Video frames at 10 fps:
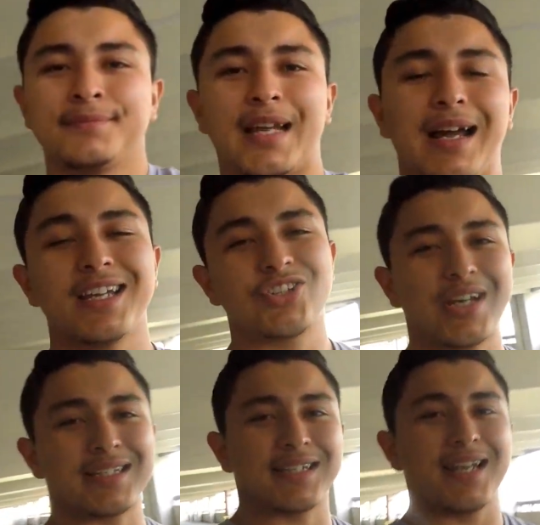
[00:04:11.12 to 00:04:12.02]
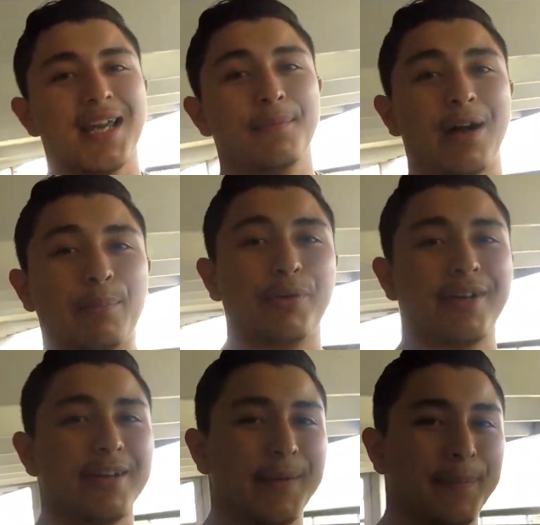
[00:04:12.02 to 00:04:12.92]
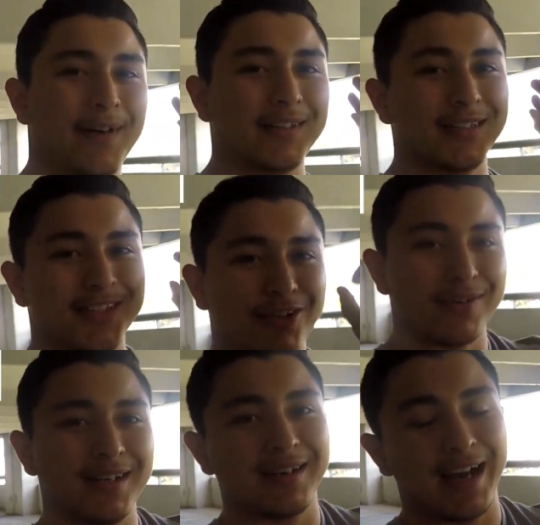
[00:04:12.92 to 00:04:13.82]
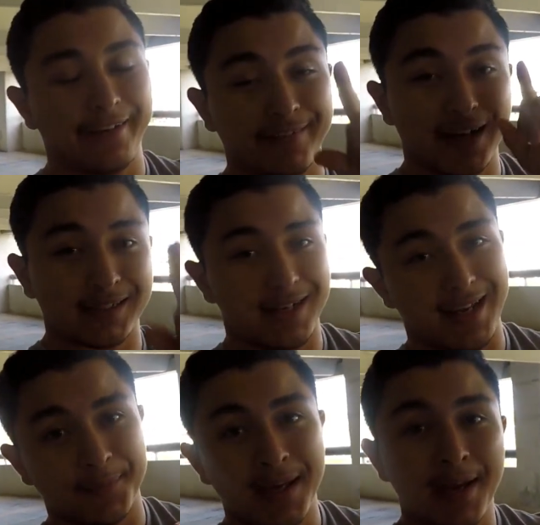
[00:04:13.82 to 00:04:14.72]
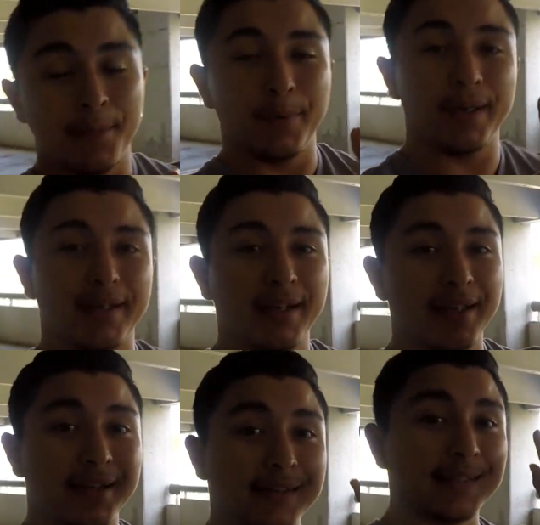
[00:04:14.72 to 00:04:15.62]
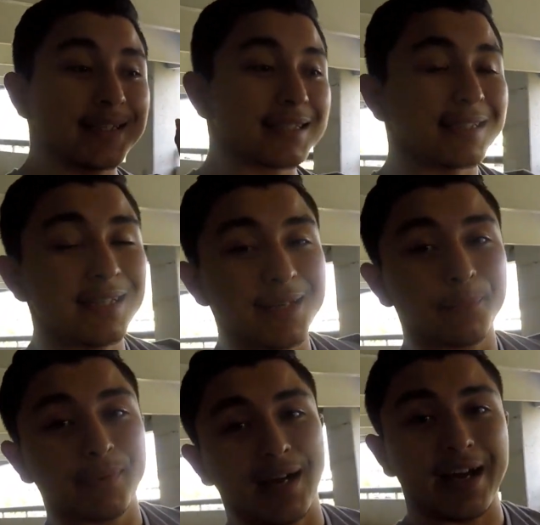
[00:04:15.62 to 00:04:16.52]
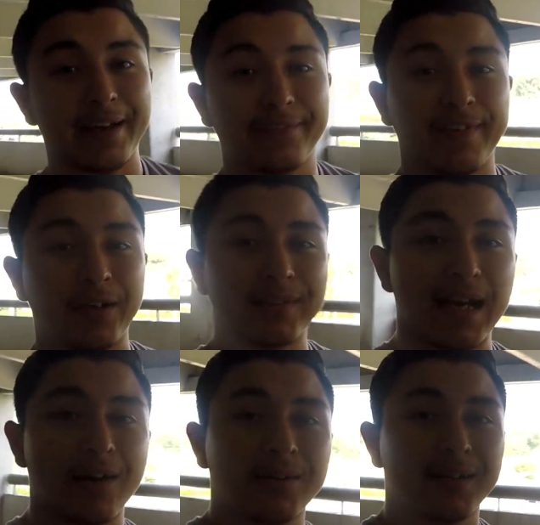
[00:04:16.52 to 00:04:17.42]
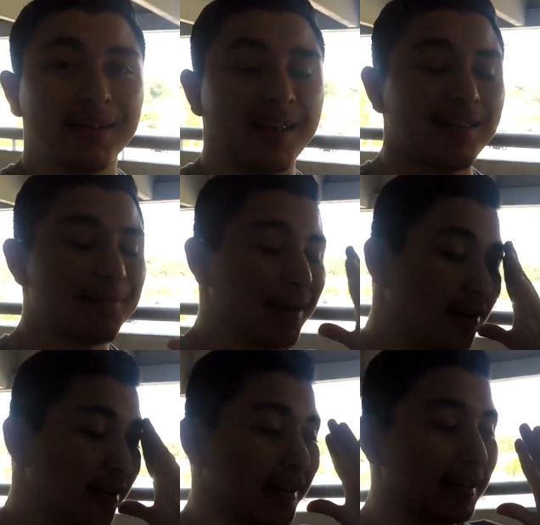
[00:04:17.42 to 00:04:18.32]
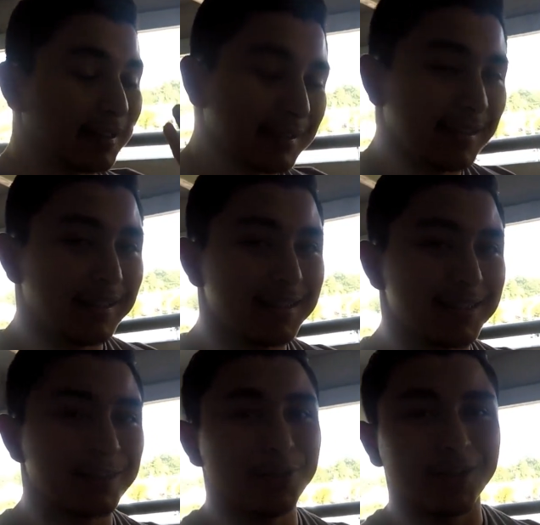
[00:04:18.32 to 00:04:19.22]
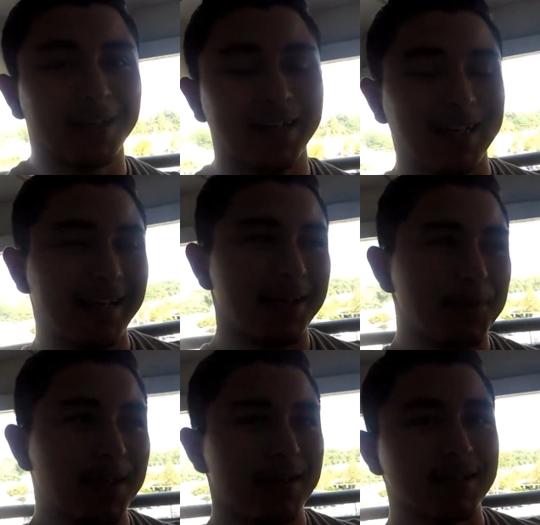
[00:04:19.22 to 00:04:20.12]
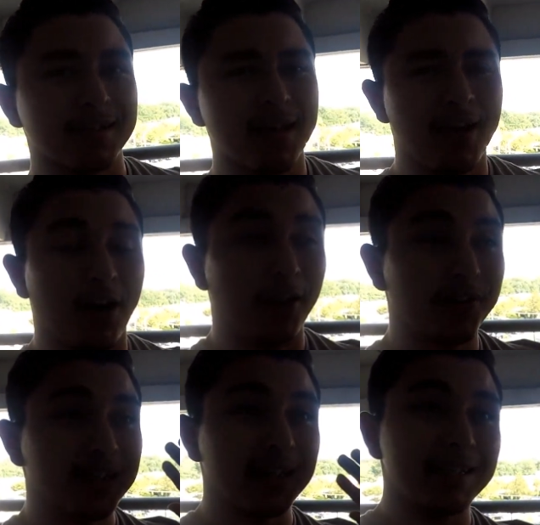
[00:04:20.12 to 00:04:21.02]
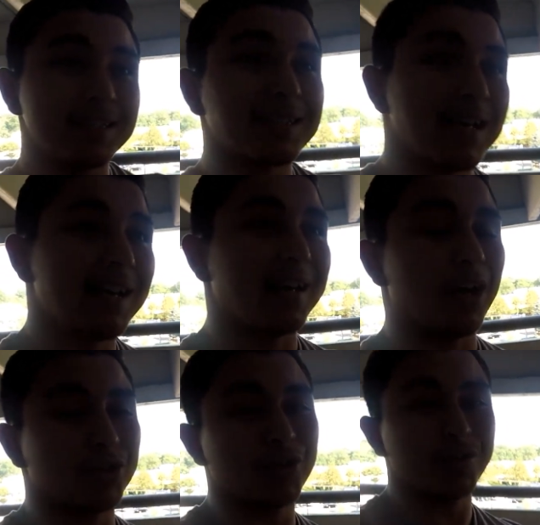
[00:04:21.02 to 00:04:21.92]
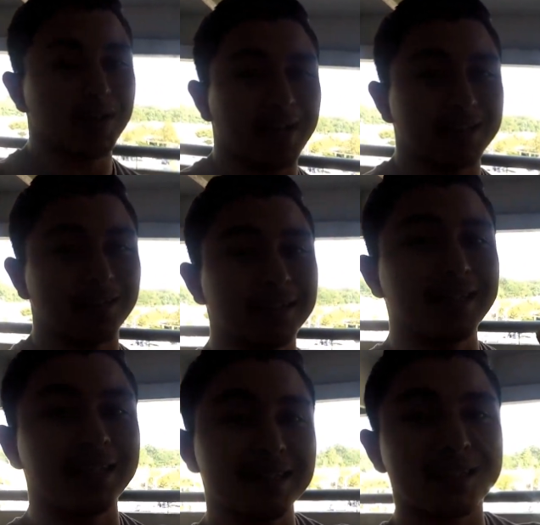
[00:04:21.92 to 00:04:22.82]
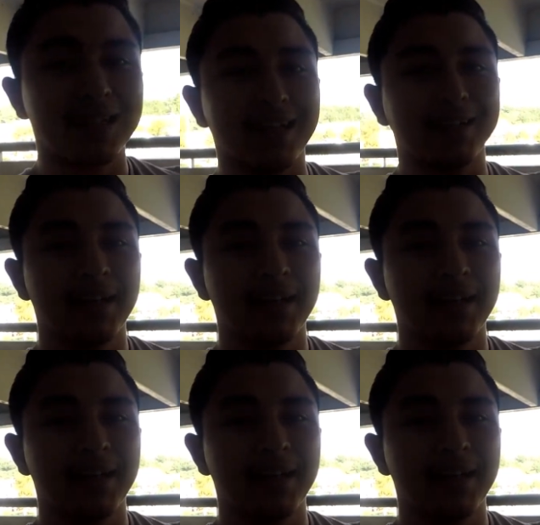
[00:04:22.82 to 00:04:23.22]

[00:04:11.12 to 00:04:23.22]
I guess you guys the name, I'll put it up on the screen. I forgot the name, but this lip I found out gave my car the cleanest look, and I like it because on the inside, I'll show you guys, on the inside,